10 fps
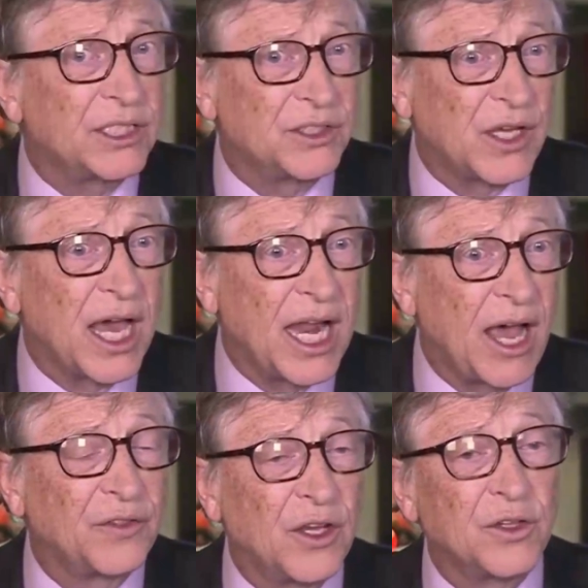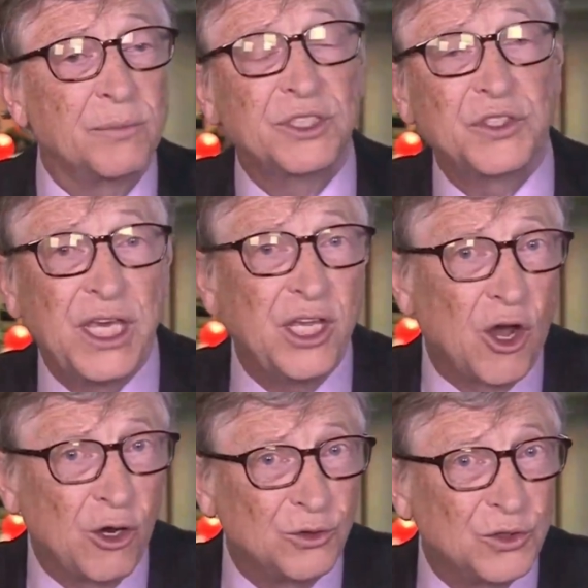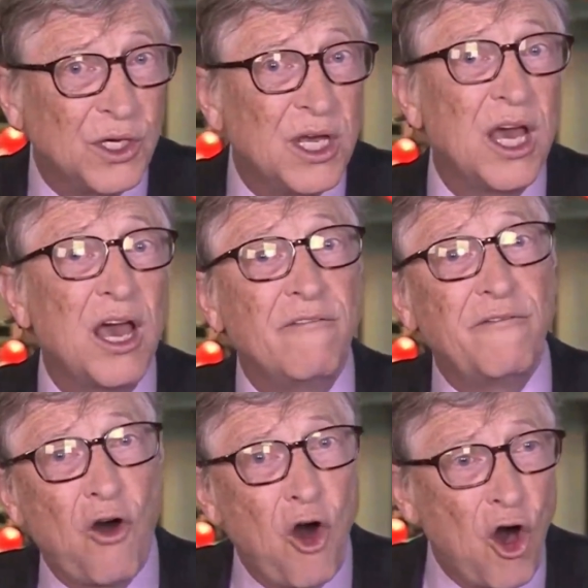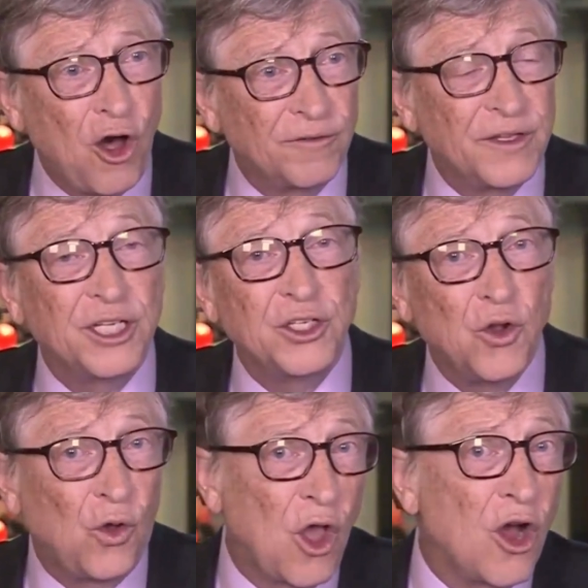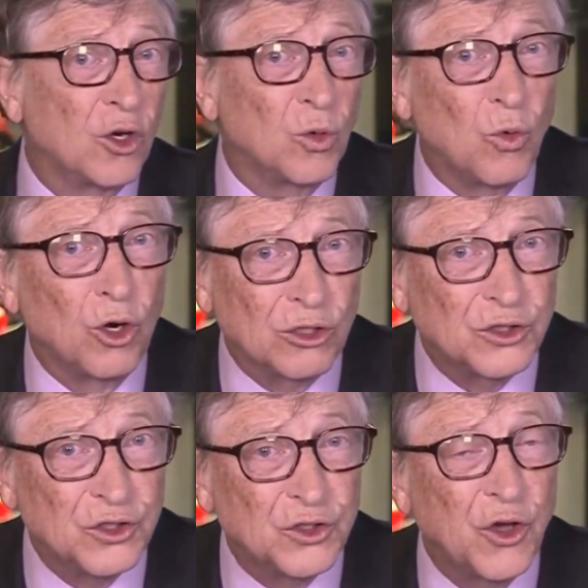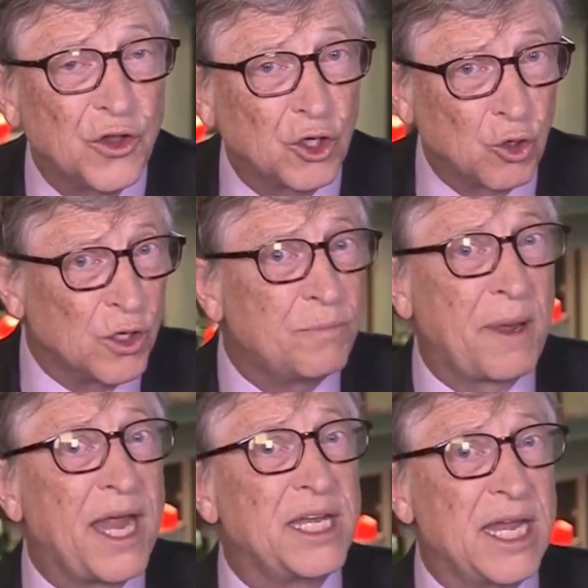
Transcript: You might already know this, but Bill Gates, the founder of Microsoft and one of the world's most successful